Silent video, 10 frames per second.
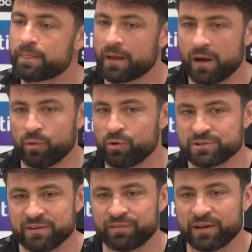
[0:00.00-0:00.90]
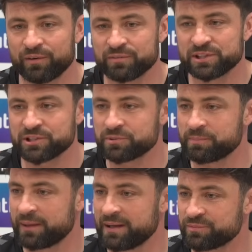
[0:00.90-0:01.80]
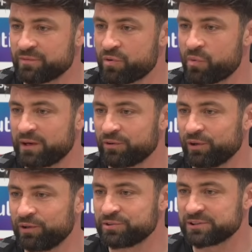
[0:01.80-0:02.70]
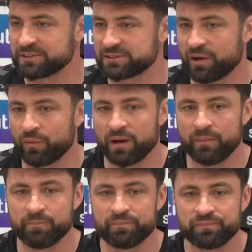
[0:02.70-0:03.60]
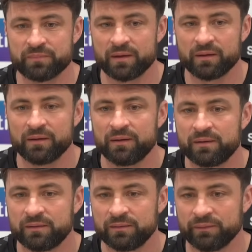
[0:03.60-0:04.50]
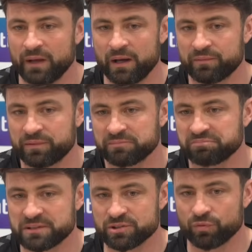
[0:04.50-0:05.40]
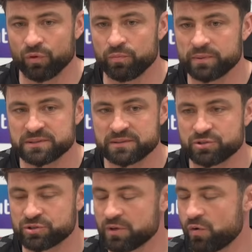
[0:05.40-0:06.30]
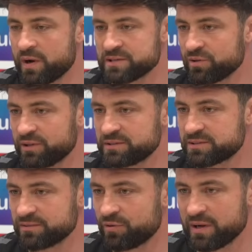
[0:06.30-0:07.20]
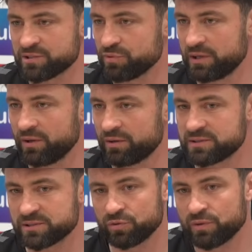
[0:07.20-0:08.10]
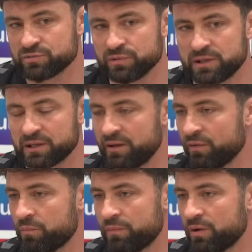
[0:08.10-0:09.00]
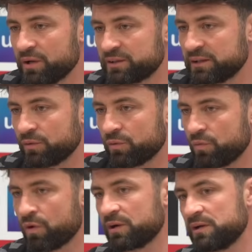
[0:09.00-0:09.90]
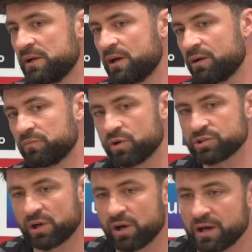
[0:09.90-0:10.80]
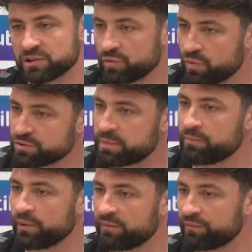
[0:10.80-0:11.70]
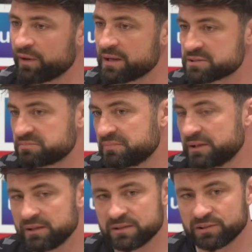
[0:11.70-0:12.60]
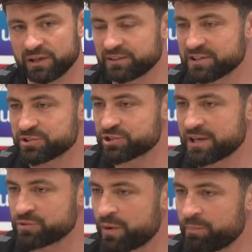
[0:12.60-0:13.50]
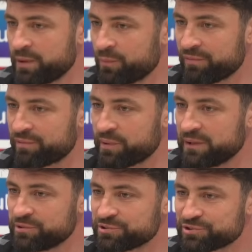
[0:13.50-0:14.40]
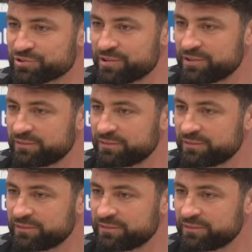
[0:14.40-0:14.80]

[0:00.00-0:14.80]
We always have frank conversations with the players, whether we're winning or losing. So no, I think as a group, it's just always honest, always really honest, and always really clear on I think what has hurt us or what's been brilliant for us. So that doesn't change one bit whether we win, lose or draw.